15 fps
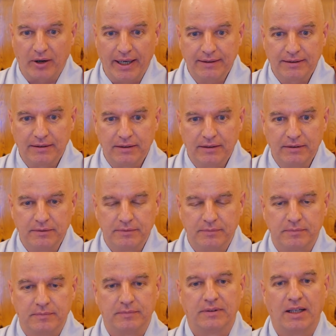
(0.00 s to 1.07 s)
writer,
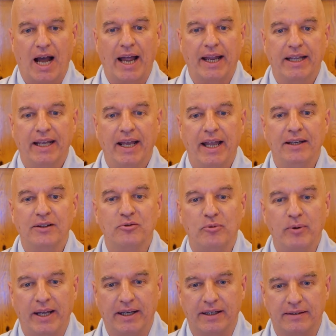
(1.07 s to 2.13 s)
I gained
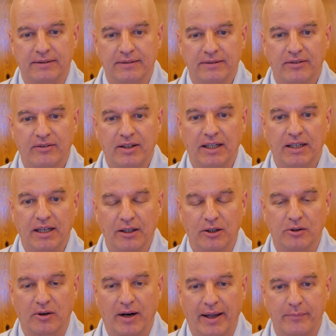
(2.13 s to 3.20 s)
weight, three
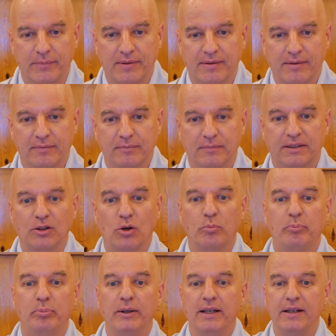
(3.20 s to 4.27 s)
kilograms. So
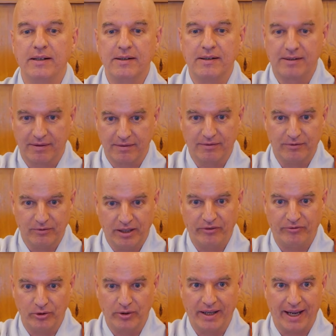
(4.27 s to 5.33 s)
please,
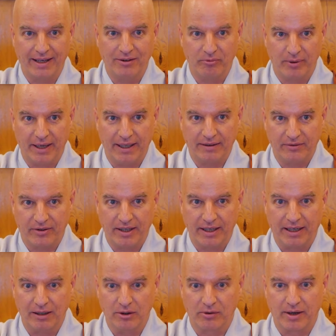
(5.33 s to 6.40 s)
if you gained weight, three
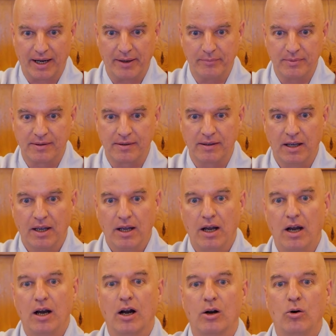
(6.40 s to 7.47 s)
kilograms,
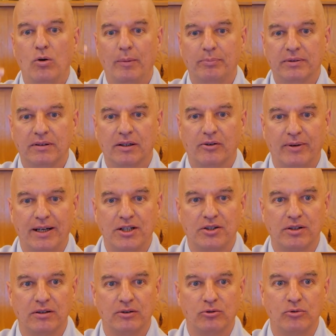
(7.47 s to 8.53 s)
go up to the
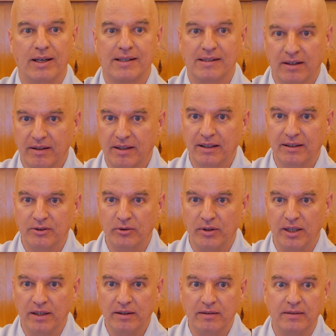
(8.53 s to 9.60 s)
questioner who has nothing to
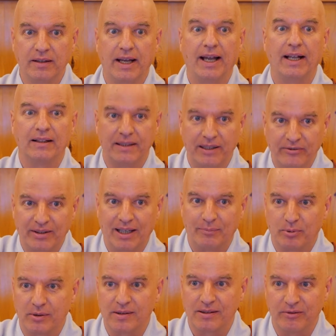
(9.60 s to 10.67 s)
eat and give that
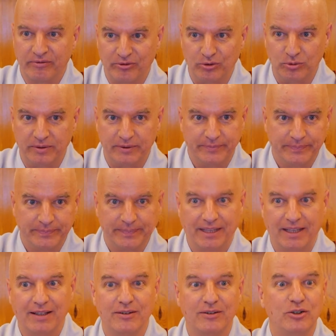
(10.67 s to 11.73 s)
person food.
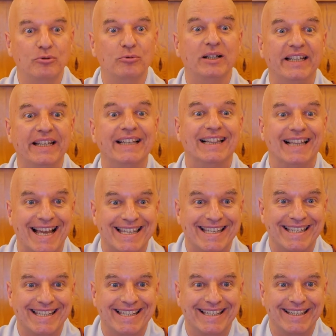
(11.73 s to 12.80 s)
Then you will eat
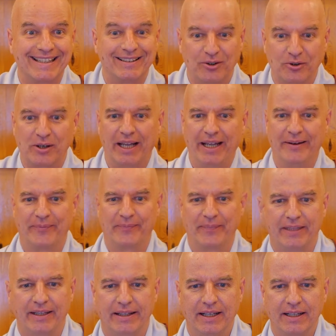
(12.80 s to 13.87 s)
less. Okay?
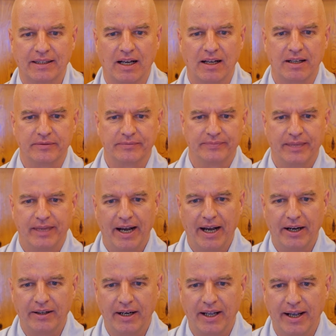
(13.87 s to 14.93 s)
Neta, how
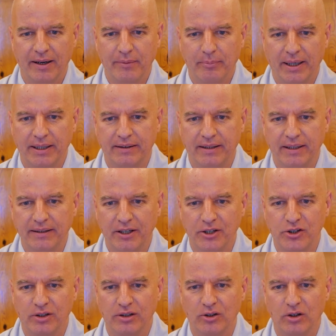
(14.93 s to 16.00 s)
can I help my
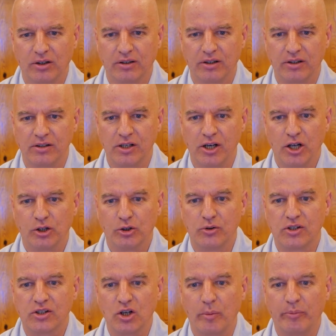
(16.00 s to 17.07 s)
teenager daughters to
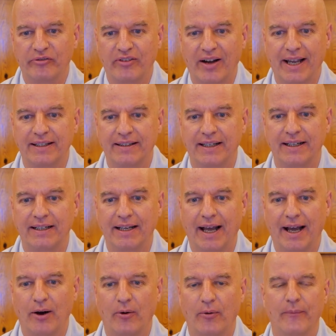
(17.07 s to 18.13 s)
stop fighting
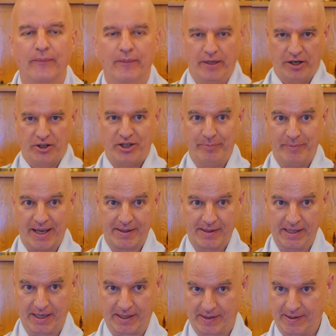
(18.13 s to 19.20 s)
now?
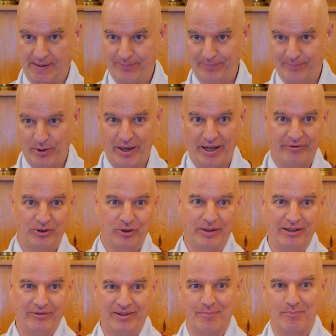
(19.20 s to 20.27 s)
Gymnastics. You have to
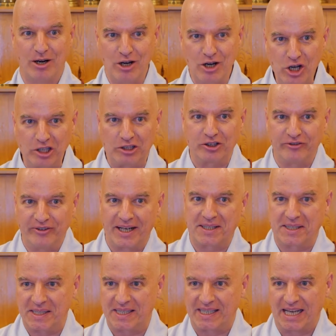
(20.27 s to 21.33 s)
give them a lot of
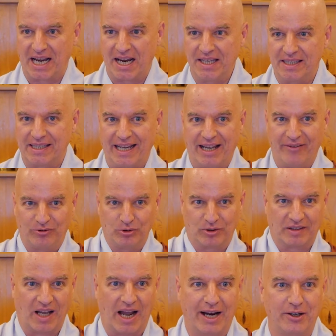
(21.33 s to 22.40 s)
exercise. They have to
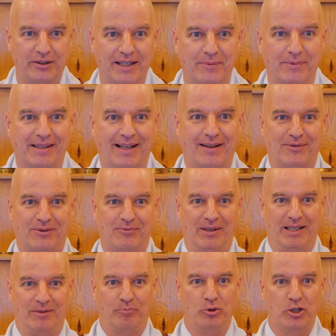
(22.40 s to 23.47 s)
tire themselves
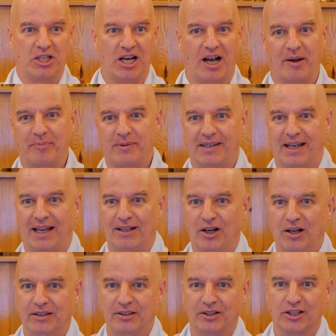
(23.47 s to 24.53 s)
with push ups and
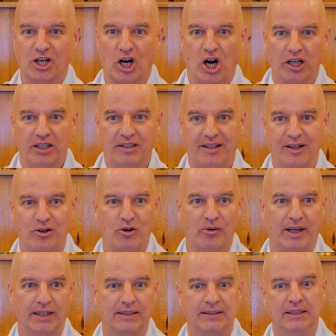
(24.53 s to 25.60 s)
other cardio
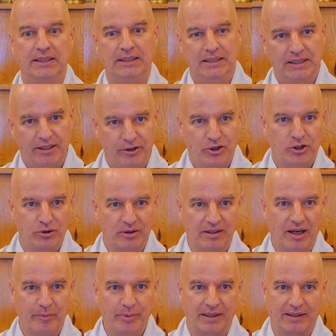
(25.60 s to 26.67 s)
and you should
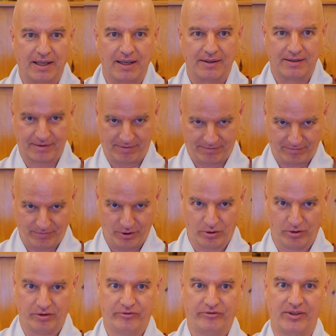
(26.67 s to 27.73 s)
dub it as
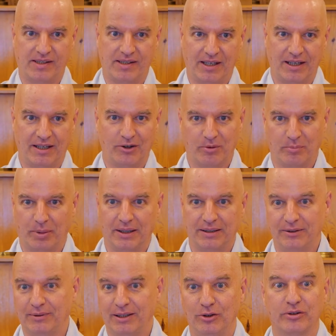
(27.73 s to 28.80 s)
your physique, your
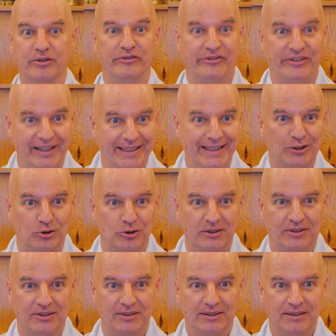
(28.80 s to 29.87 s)
body will look very
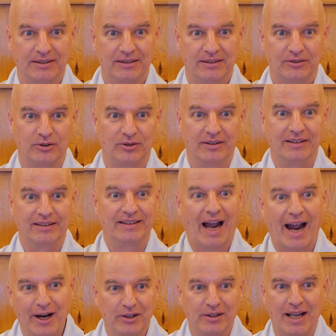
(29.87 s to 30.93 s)
good. So
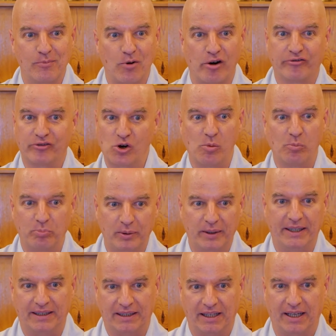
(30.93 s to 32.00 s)
tire them off
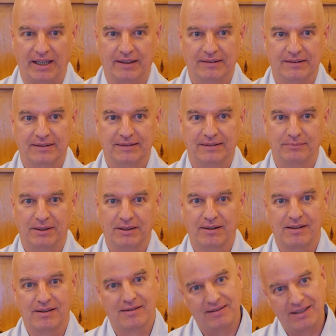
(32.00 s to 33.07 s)
completely.
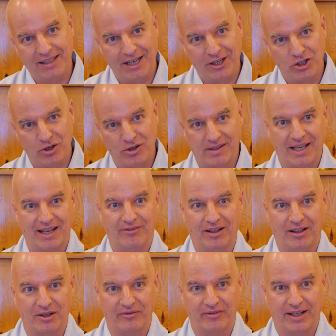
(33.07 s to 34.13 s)
Because teenagers, they have a
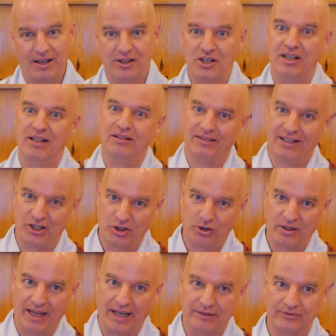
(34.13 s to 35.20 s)
lot of energy, they
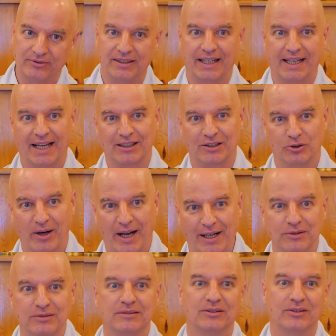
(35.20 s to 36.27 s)
should have, they can't go
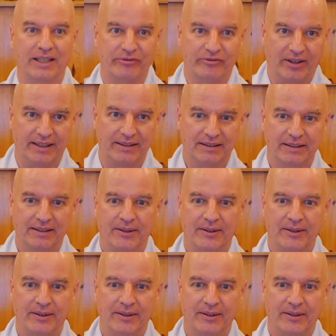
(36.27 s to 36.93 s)
out, so they fight.